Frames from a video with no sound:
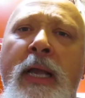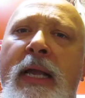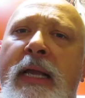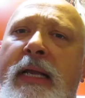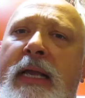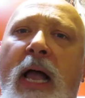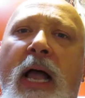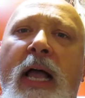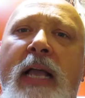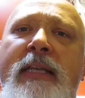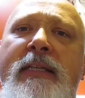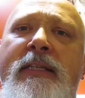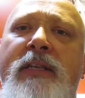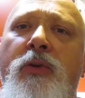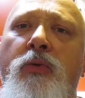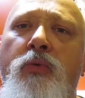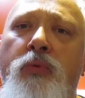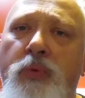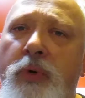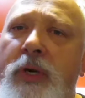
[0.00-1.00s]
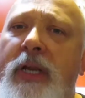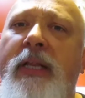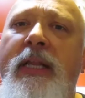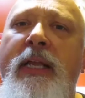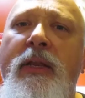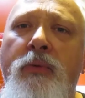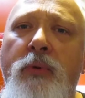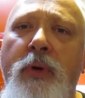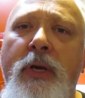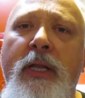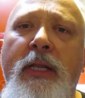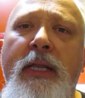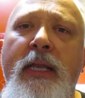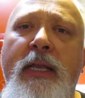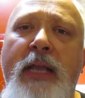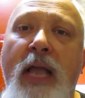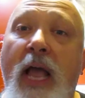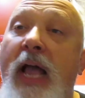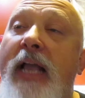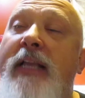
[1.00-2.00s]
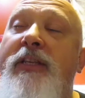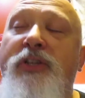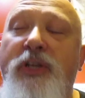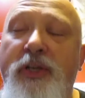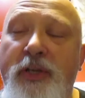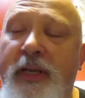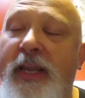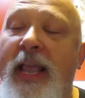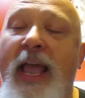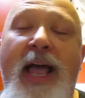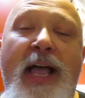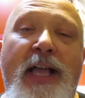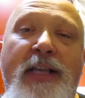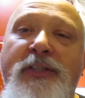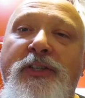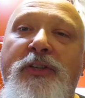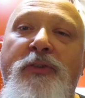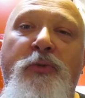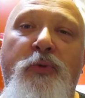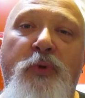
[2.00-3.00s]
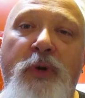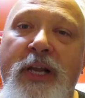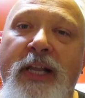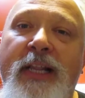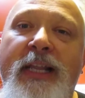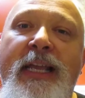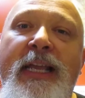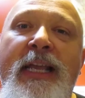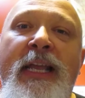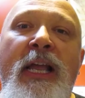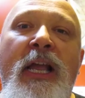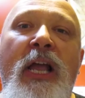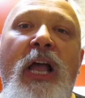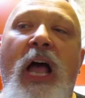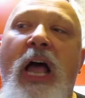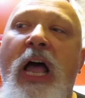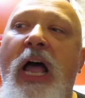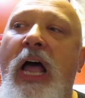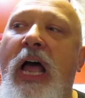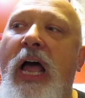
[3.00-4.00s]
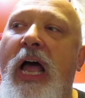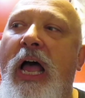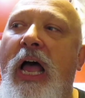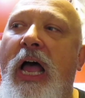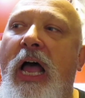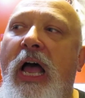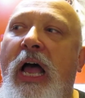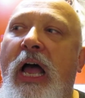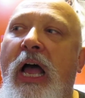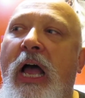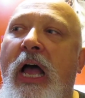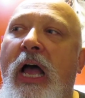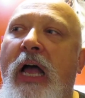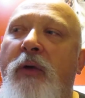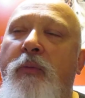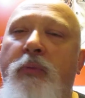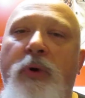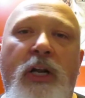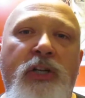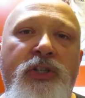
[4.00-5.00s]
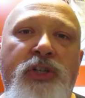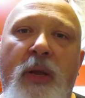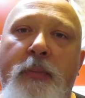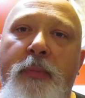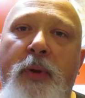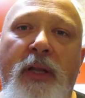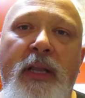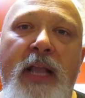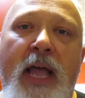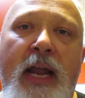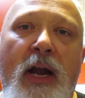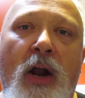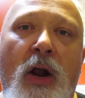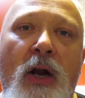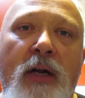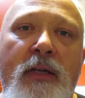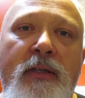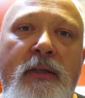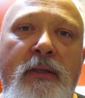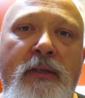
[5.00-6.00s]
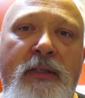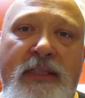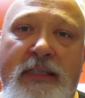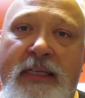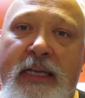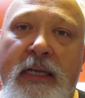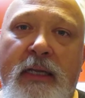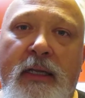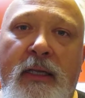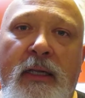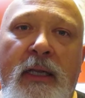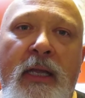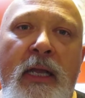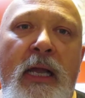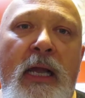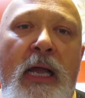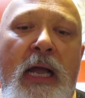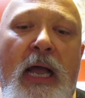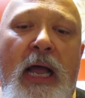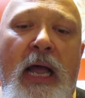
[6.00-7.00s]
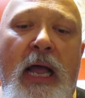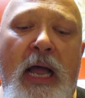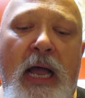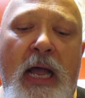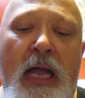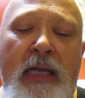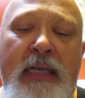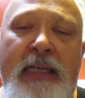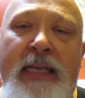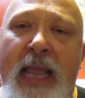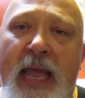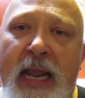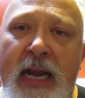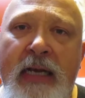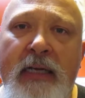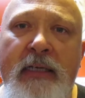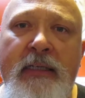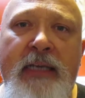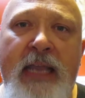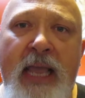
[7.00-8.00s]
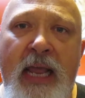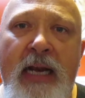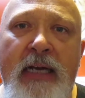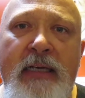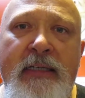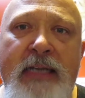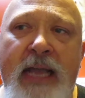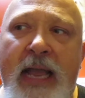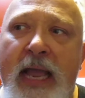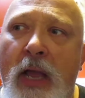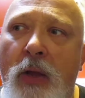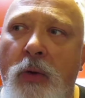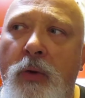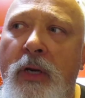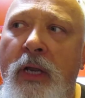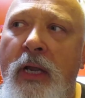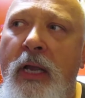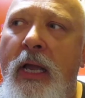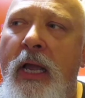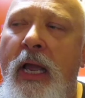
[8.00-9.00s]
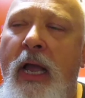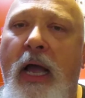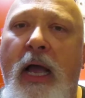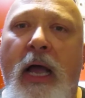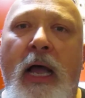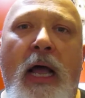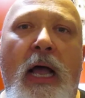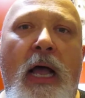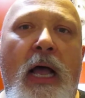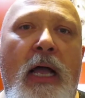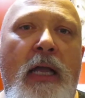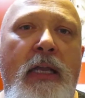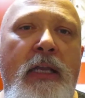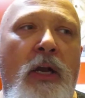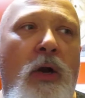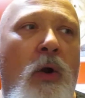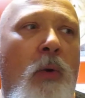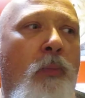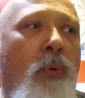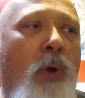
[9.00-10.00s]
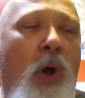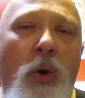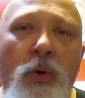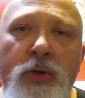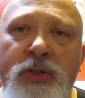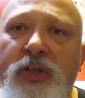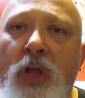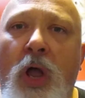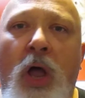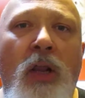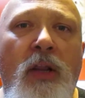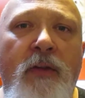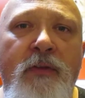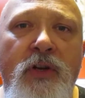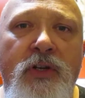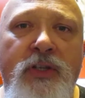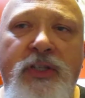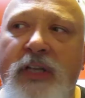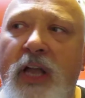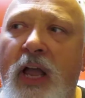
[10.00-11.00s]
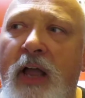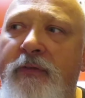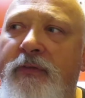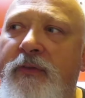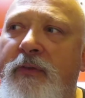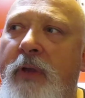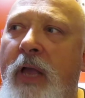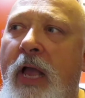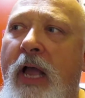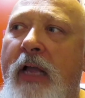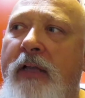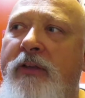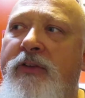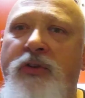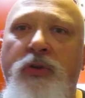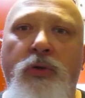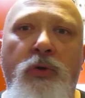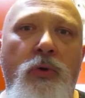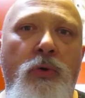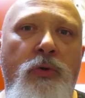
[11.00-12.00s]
guys, really, guys, gals, really brush up on that art skill. Get it down. Post all of your stuff to